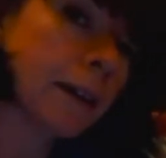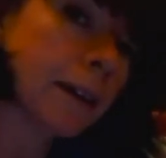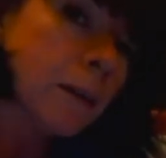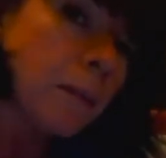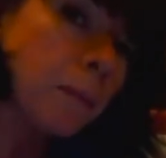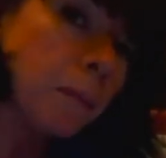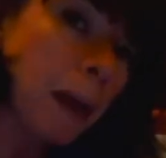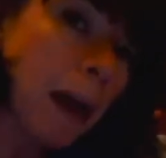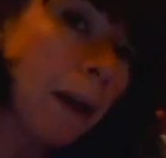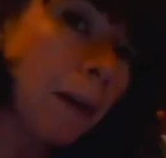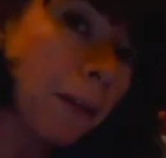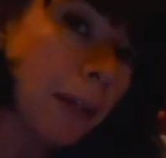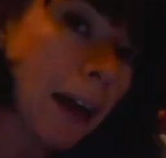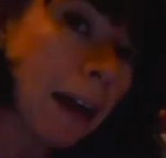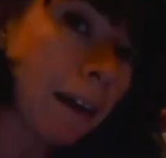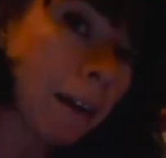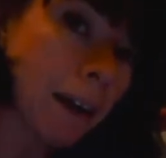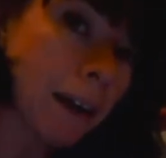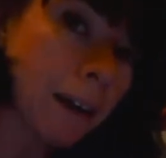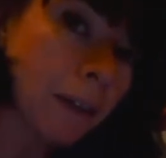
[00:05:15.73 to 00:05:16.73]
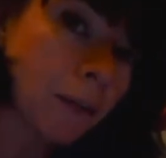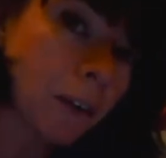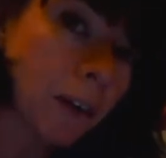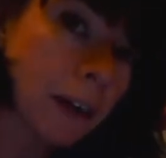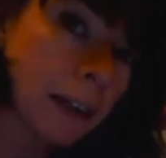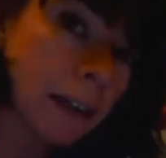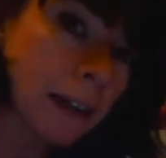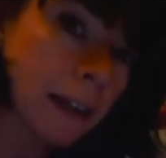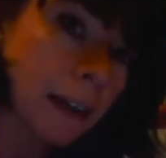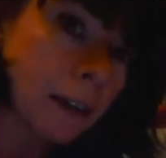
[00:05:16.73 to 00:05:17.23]
about that kind of
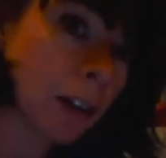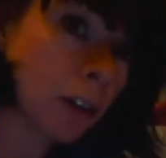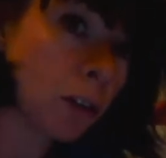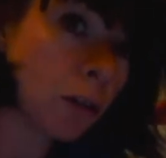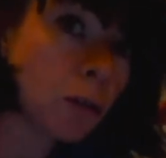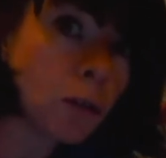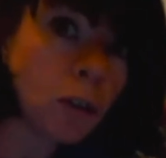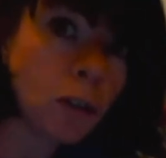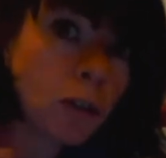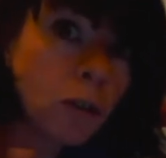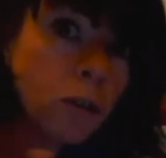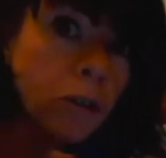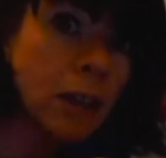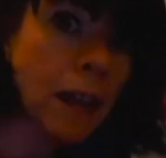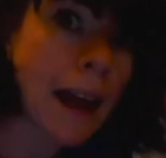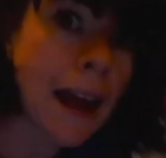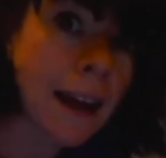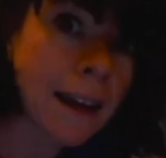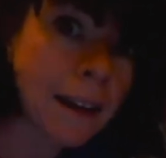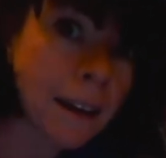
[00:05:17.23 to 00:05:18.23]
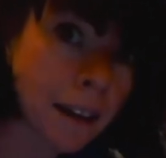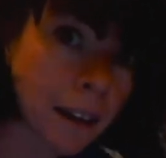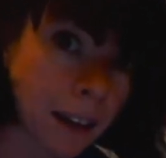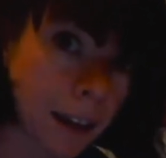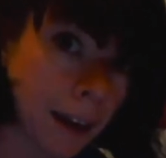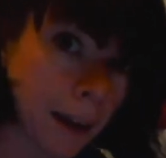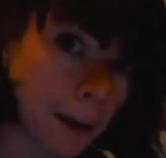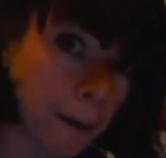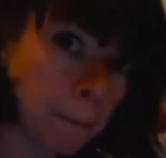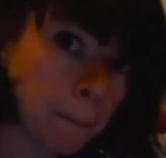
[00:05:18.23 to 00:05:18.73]
idea that you can use
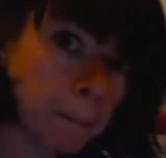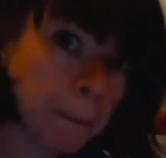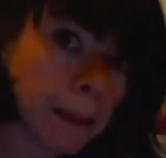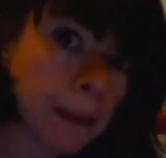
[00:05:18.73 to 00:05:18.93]
anything